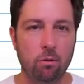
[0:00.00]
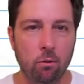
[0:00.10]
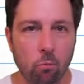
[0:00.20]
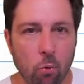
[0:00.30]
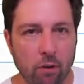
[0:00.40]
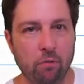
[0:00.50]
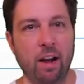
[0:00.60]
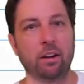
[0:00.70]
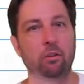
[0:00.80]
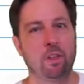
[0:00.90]
what
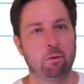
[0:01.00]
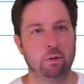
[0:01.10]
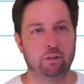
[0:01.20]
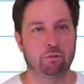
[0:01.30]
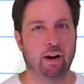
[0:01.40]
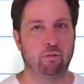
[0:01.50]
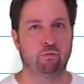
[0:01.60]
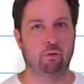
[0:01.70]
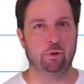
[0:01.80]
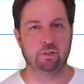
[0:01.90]
value they will derive
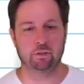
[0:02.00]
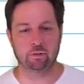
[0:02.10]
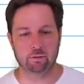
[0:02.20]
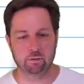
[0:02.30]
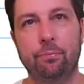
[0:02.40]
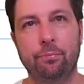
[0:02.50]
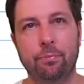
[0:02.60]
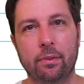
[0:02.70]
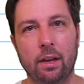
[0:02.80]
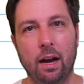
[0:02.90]
from.
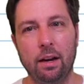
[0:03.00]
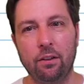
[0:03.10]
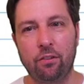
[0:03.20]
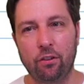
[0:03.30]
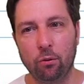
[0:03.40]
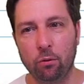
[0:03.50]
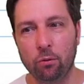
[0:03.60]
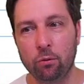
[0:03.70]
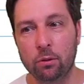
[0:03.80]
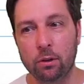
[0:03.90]
And it's so